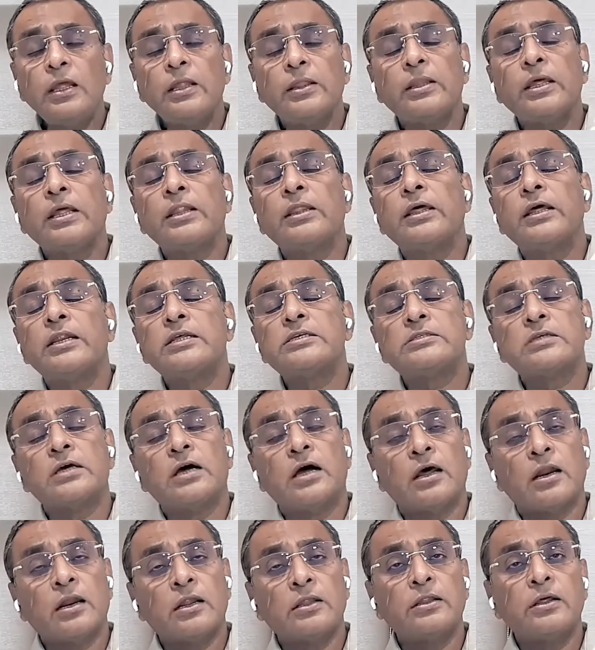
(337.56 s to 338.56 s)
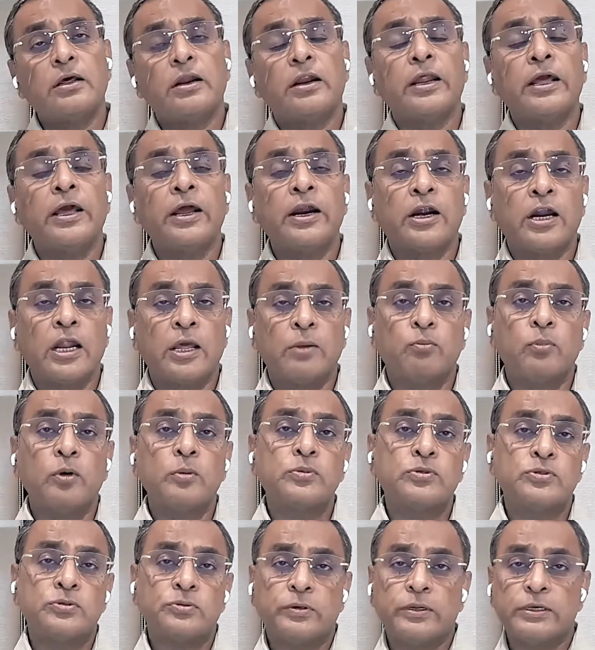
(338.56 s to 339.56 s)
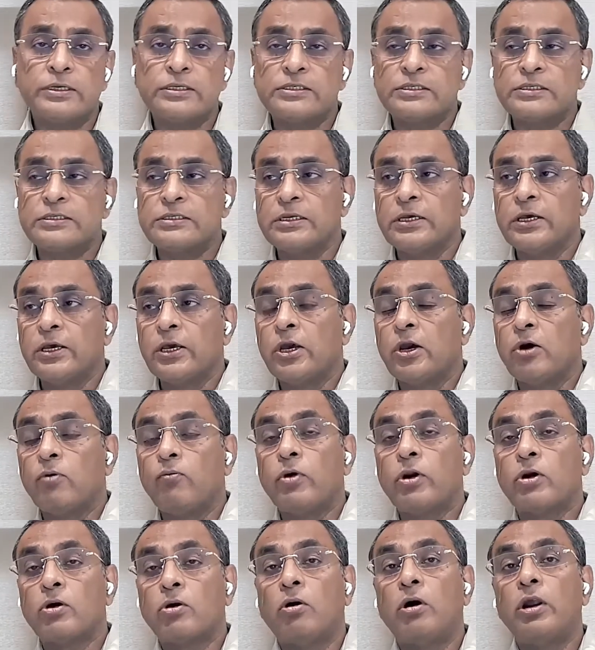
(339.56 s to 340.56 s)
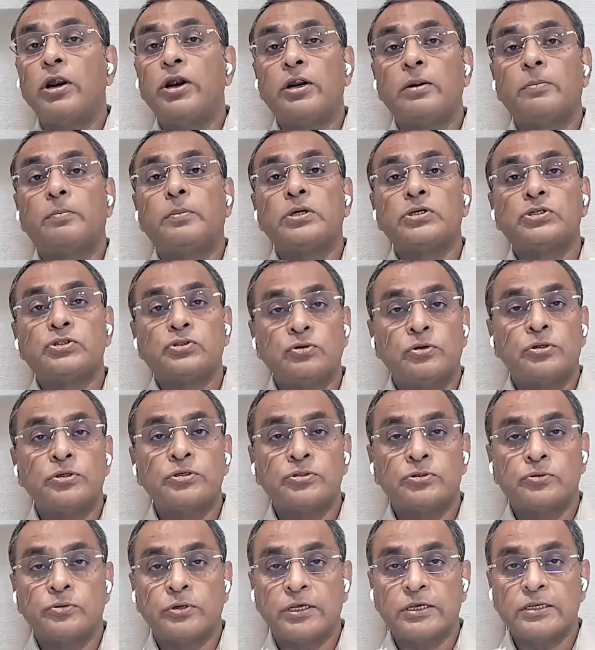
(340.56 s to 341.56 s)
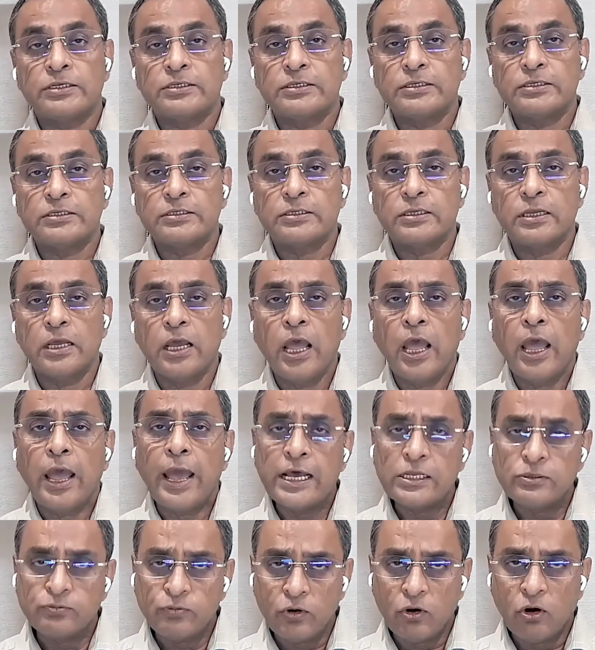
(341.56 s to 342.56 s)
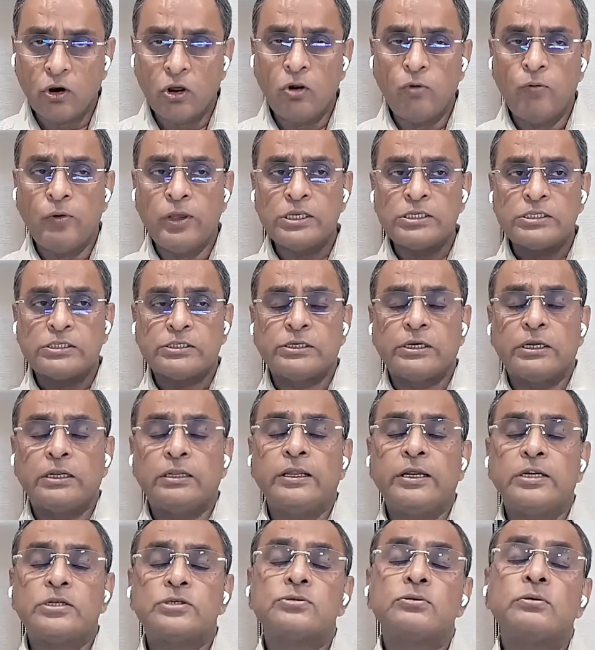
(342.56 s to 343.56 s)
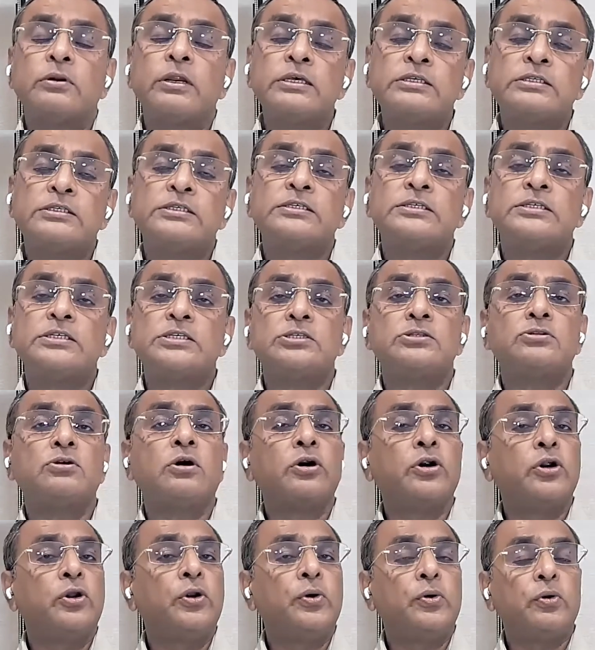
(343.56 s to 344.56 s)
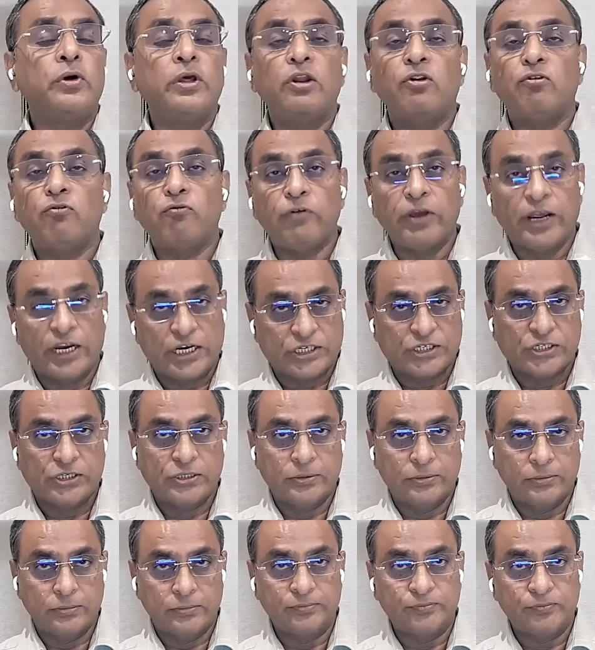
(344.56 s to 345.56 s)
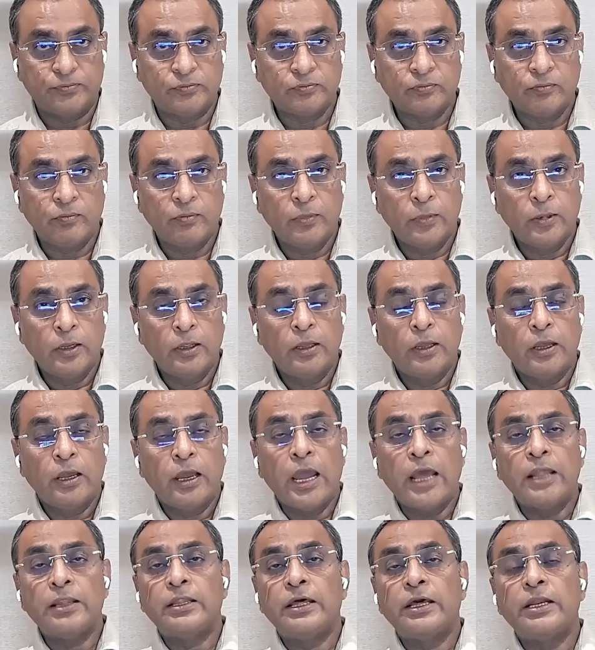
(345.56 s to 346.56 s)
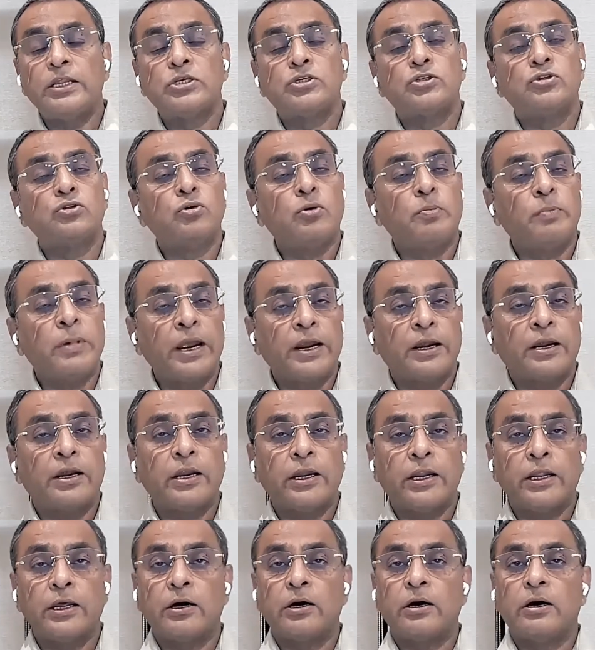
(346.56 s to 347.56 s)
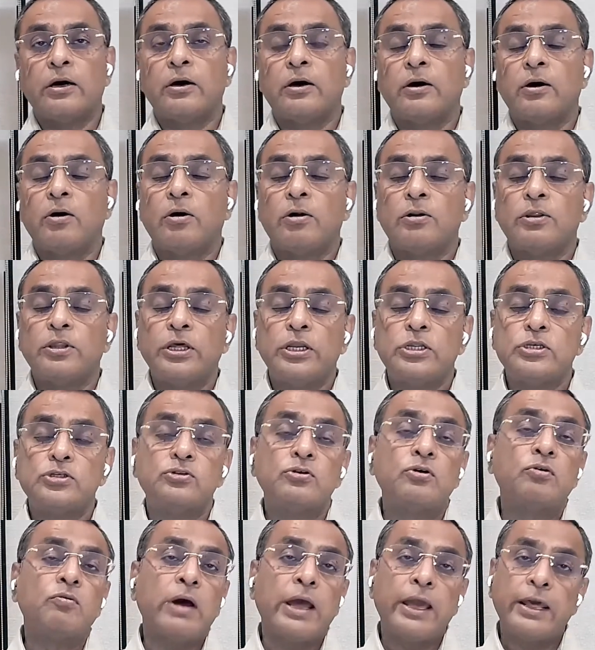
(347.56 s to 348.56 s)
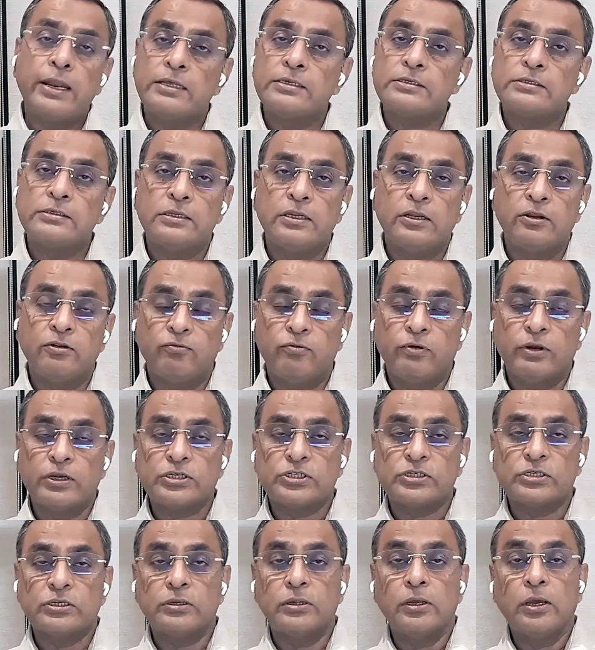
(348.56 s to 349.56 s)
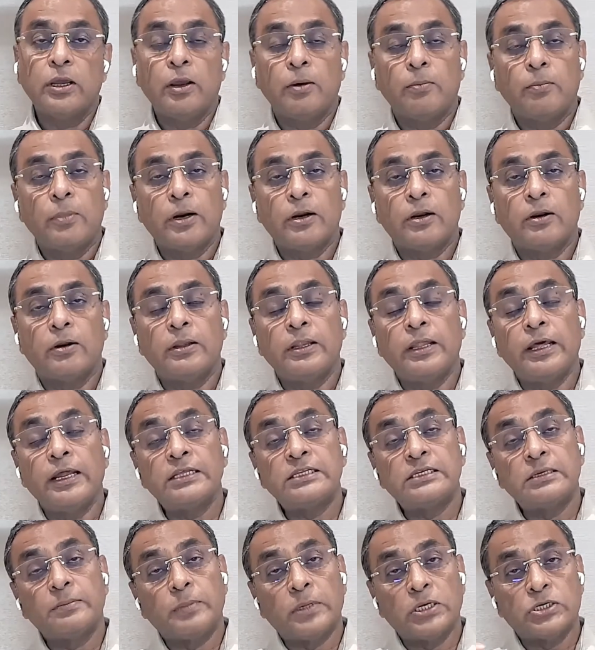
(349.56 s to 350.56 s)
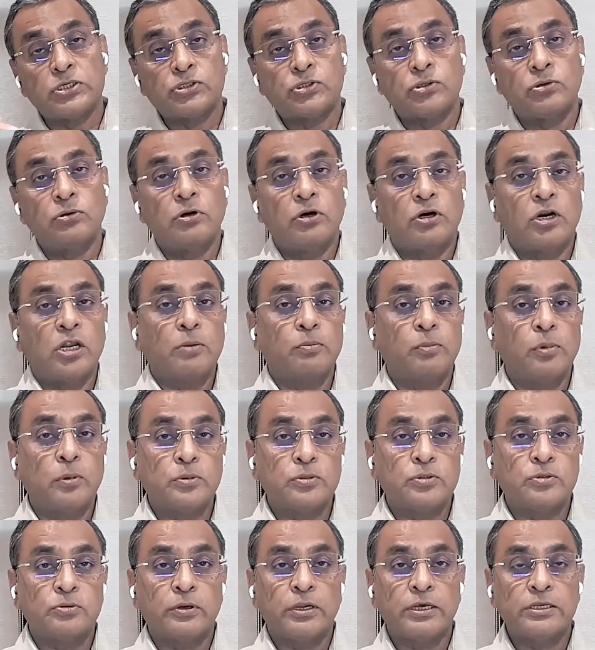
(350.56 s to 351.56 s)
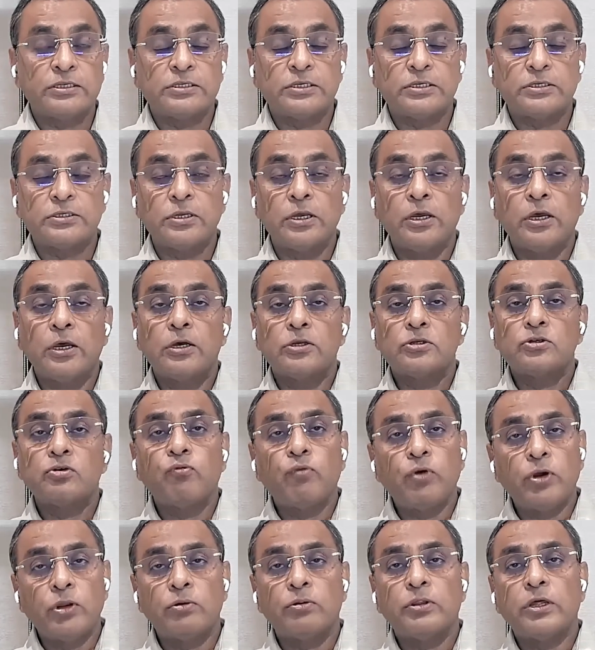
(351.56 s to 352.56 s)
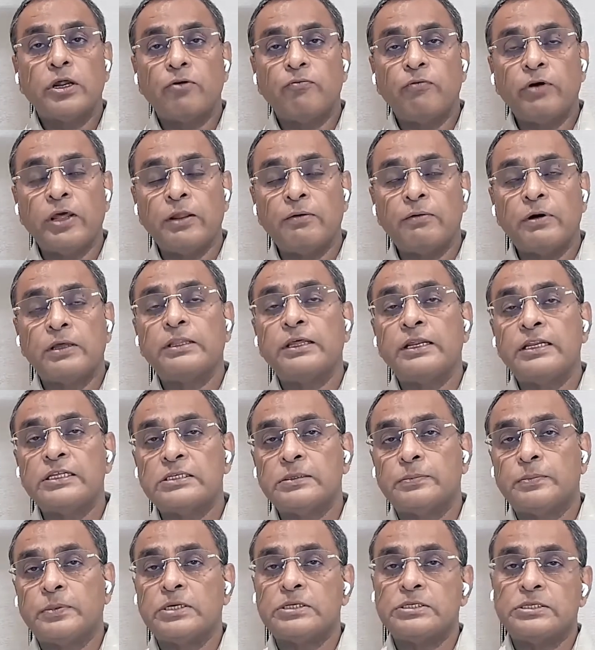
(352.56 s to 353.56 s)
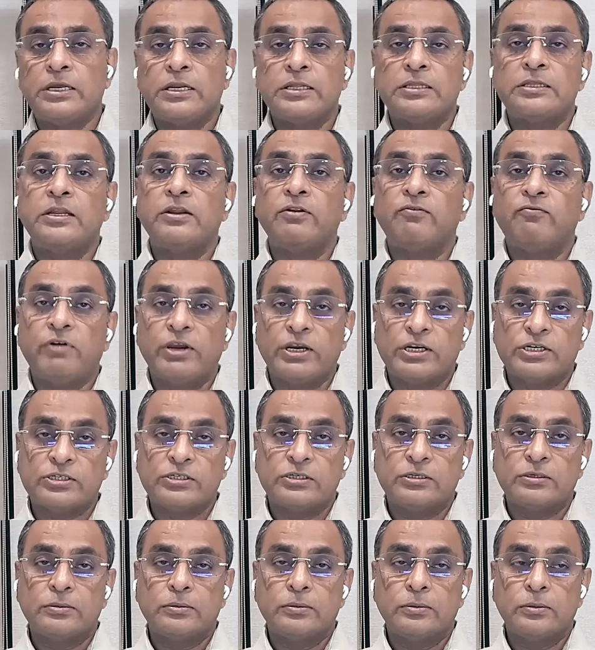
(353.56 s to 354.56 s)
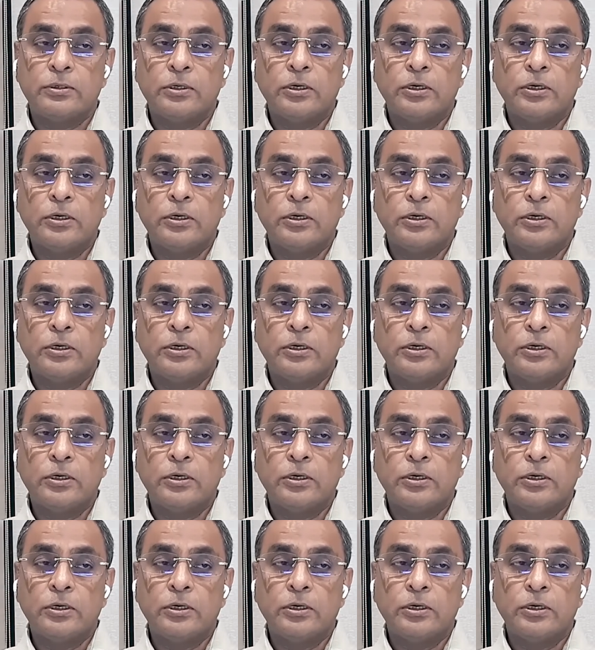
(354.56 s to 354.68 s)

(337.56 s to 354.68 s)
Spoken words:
Then there is another rare type of psoriasis. We call it a posterior psoriasis. As we always tell that psoriasis is not due to infection, and there is no bacteria or there is no virus infection, but there is a posterior type of psoriasis. So we know that whenever there is a pus, there is an infection.